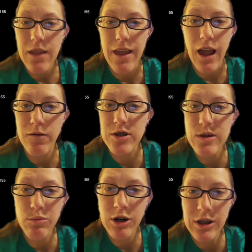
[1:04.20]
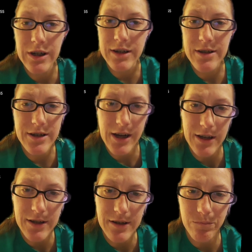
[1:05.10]
They have a sprawling
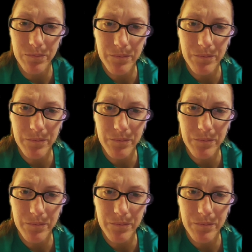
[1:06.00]
stance.